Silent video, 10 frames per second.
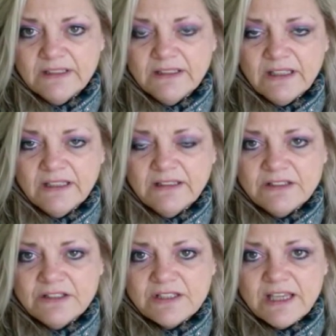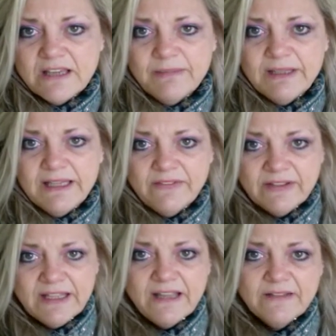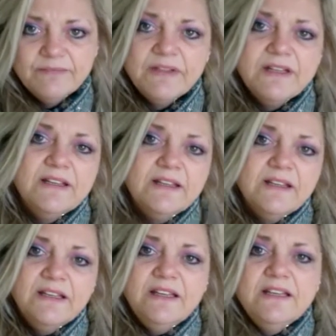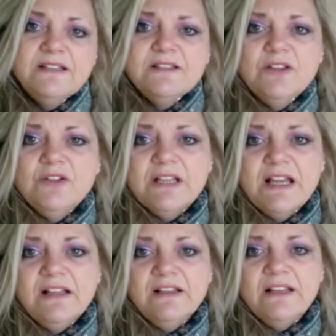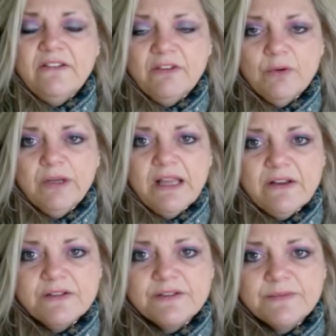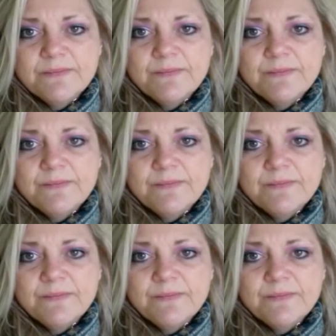And just keep believing that as you tell everyone else.